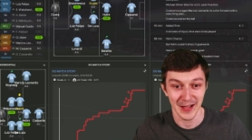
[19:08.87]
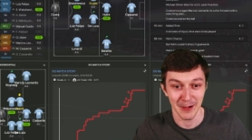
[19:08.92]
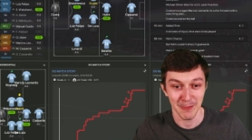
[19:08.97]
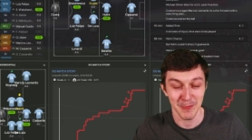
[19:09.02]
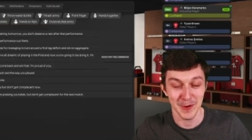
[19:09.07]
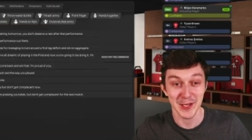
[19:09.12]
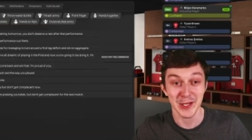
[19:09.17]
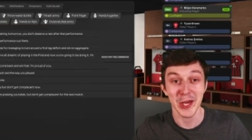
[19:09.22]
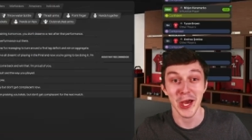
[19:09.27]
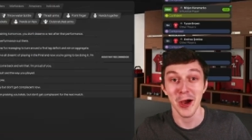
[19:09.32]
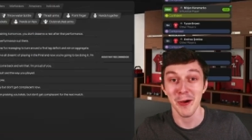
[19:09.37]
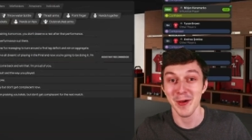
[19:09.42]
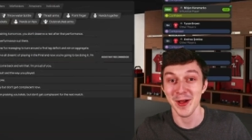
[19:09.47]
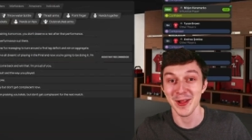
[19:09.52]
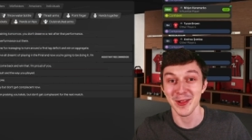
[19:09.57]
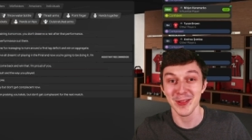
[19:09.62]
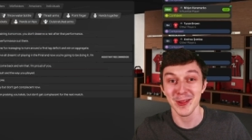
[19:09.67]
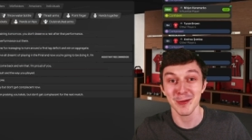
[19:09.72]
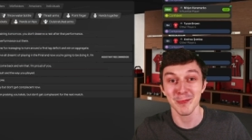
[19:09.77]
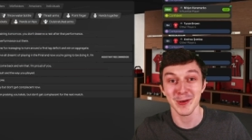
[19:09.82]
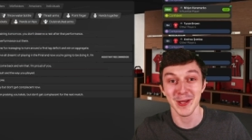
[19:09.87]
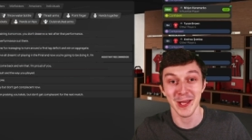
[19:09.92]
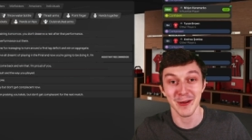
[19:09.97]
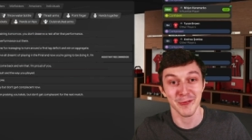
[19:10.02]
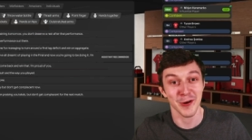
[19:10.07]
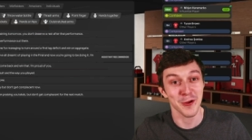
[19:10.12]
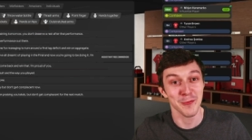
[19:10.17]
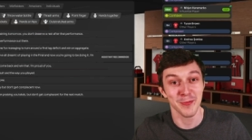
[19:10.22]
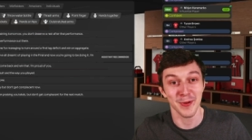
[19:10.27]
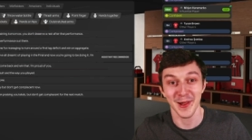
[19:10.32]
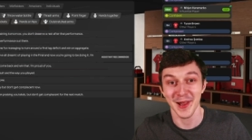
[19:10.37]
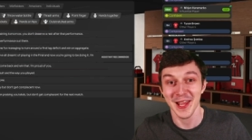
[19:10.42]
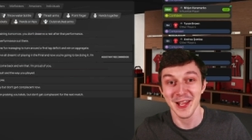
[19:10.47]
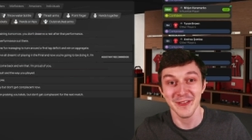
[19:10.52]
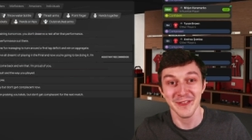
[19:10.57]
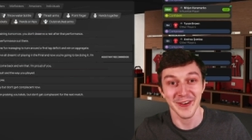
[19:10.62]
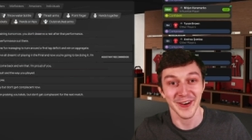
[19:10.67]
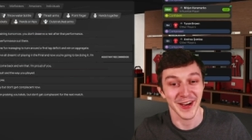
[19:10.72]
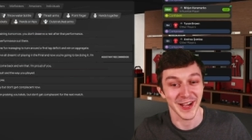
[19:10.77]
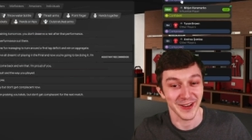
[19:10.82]
We're going to a Europa League
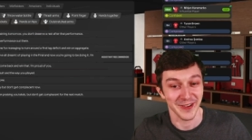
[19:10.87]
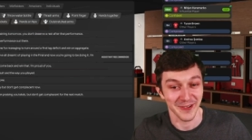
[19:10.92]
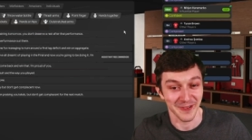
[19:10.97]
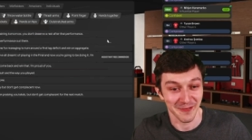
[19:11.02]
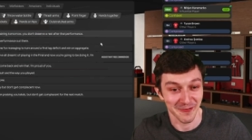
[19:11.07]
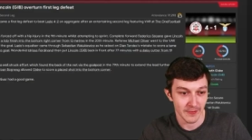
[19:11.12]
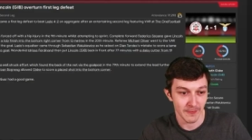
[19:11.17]
final.